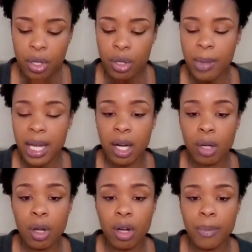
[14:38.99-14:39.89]
You may
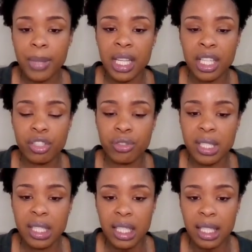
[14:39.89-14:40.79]
no longer be
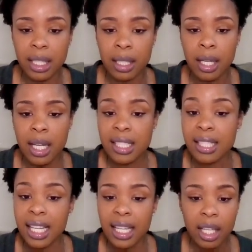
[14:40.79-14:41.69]
interested in
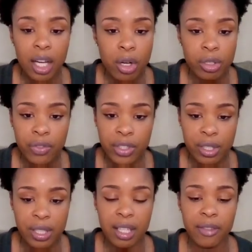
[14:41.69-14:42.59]
setting goals for
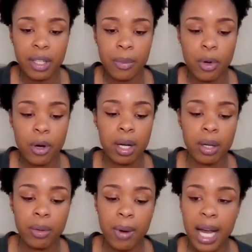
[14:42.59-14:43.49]
yourself anymore,
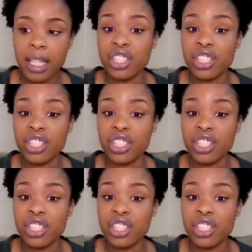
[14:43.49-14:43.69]
right?